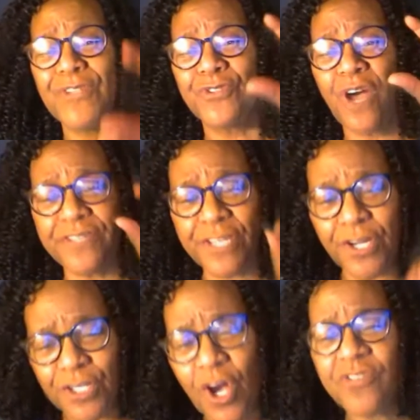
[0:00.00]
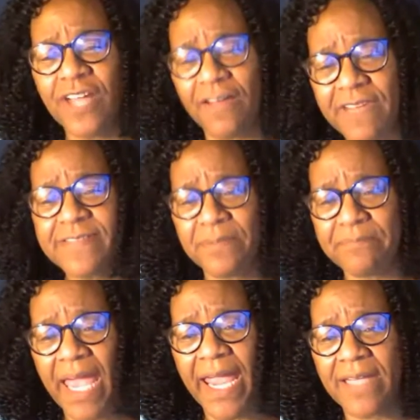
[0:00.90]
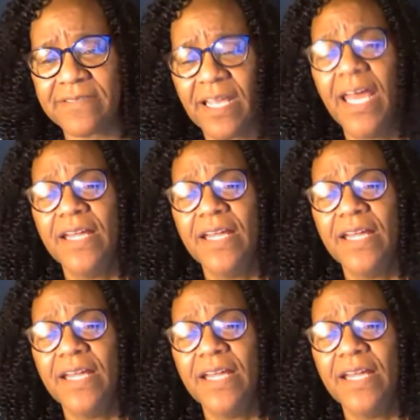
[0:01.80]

So at the conclusion of these commands,